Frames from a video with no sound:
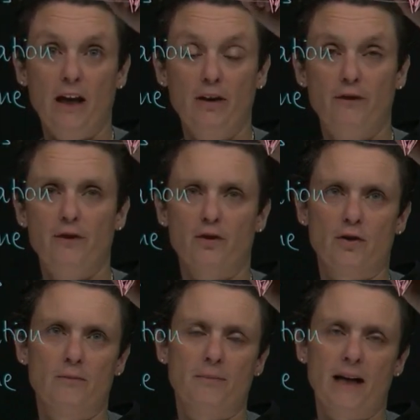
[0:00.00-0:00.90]
if you
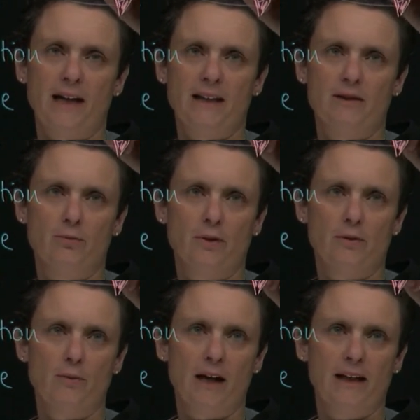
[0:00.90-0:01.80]
combine it
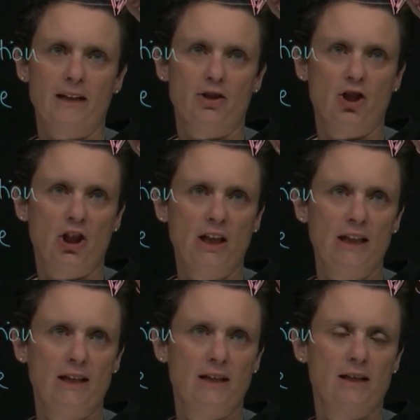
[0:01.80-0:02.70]
with wine and
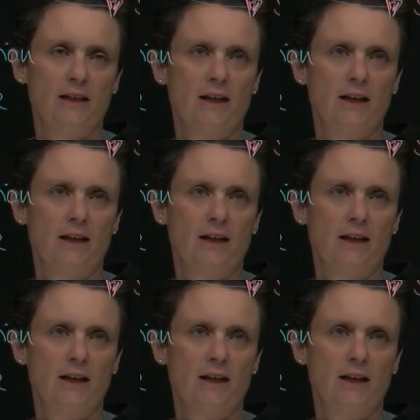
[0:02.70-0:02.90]
cheese,